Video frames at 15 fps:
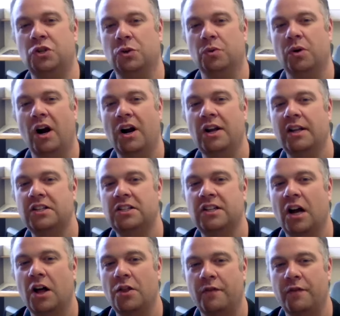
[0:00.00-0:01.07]
to? Are you
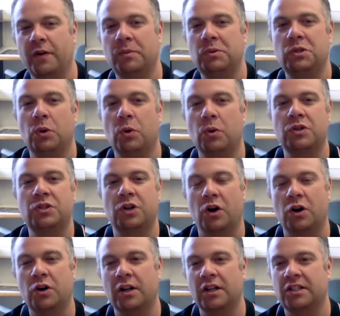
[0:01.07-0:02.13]
listening to other film scores?
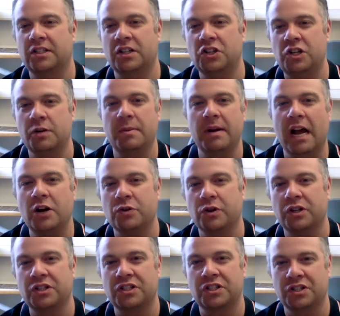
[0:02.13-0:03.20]
Are you listening to Jimi
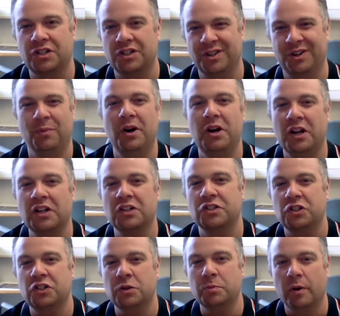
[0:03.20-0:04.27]
Hendrix? What are you
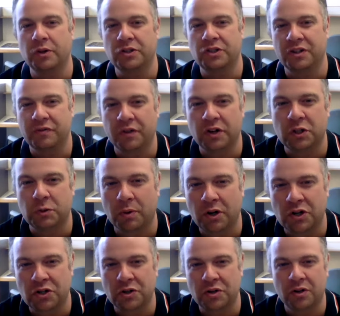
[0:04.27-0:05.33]
listening to mostly for
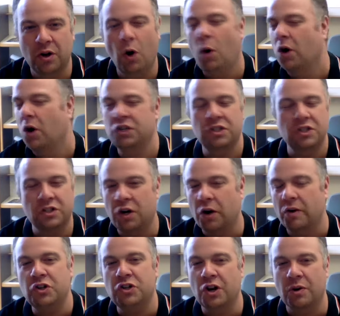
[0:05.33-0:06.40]
inspiration, or just well, you
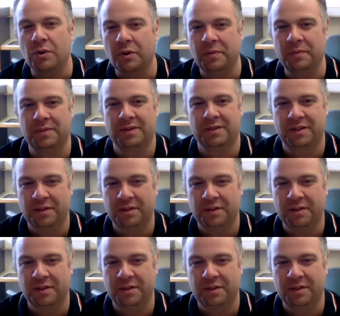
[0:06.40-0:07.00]
know I'm, in general?